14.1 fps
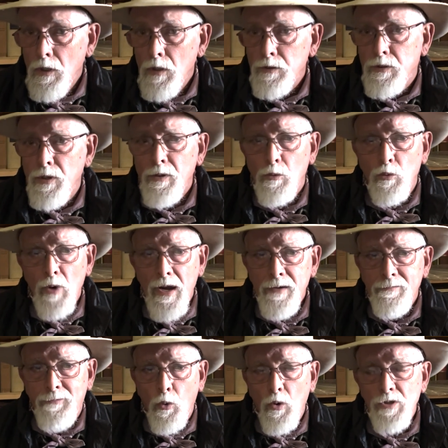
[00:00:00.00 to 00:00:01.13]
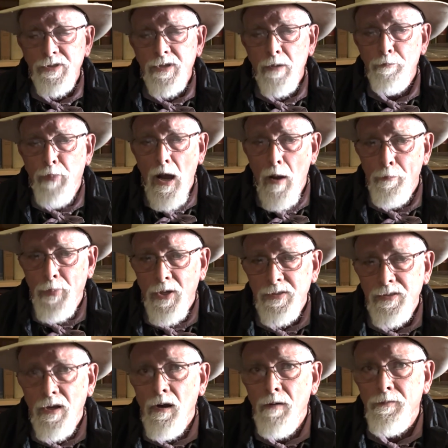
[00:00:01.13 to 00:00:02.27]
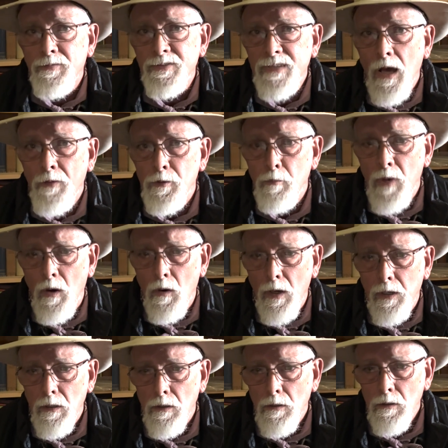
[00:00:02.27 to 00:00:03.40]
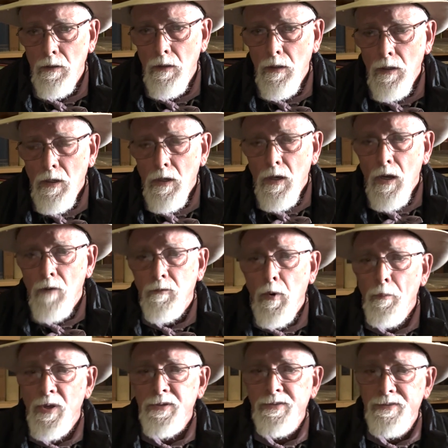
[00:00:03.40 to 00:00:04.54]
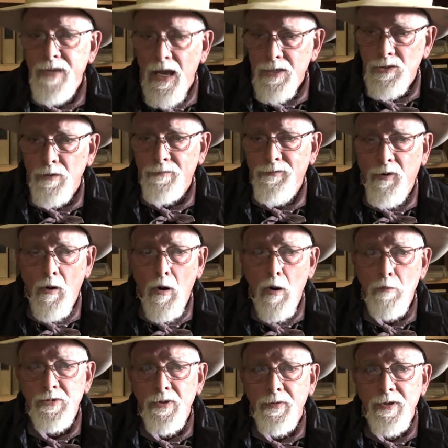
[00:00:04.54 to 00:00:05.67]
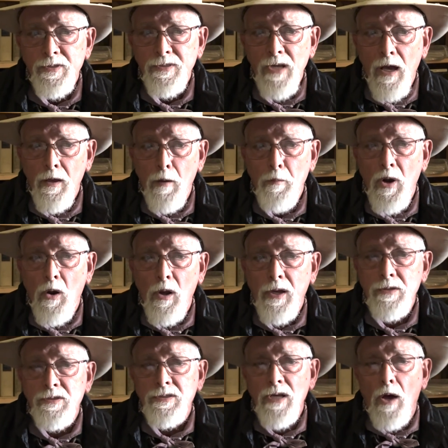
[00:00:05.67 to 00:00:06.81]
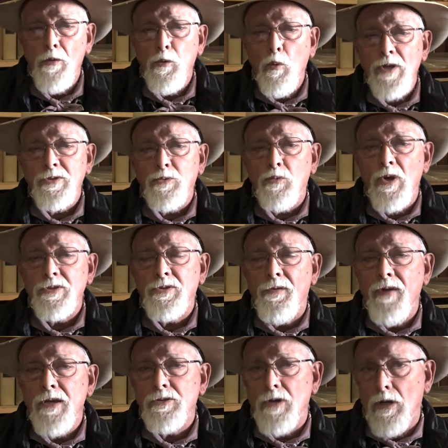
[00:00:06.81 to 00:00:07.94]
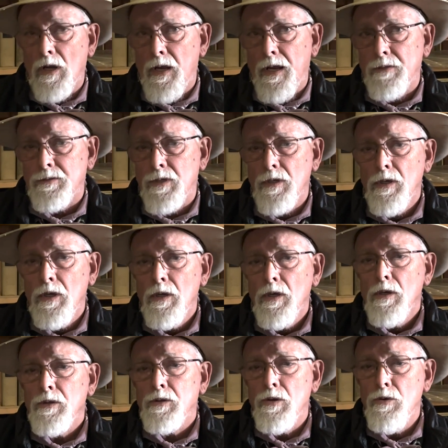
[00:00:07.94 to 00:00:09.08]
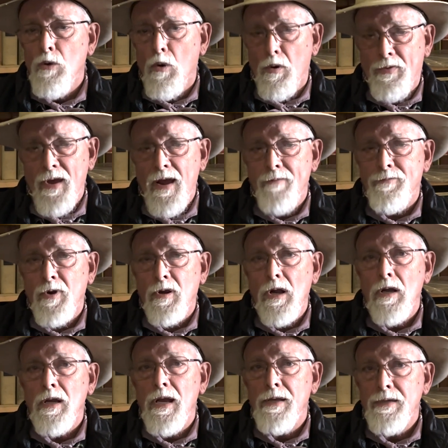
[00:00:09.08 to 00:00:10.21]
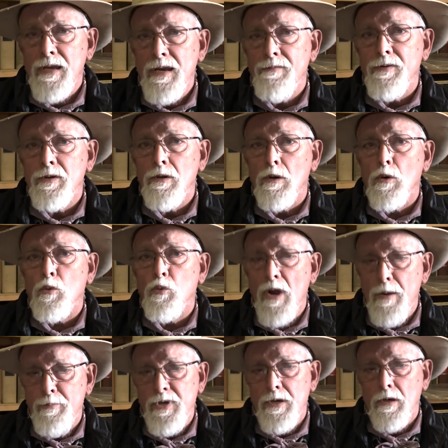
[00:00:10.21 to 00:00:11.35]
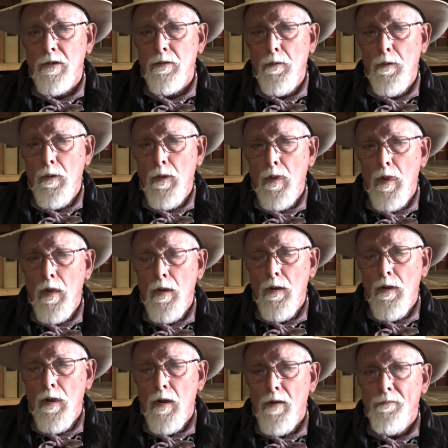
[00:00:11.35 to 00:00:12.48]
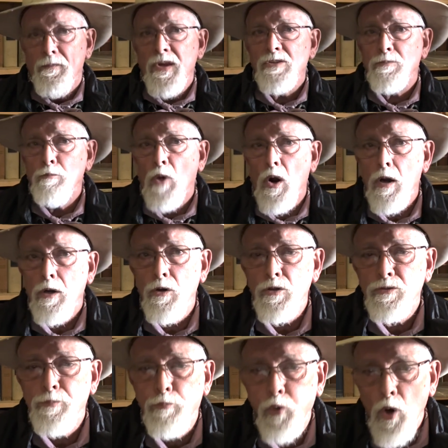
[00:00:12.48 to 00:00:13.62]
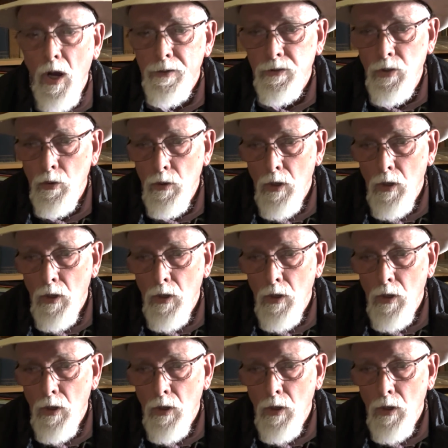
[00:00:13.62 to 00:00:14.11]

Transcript: to the rainforest and pampas of South America, from the desert farms of the American Southwest reservation lands to North Africa and even Arabia. These markers brought to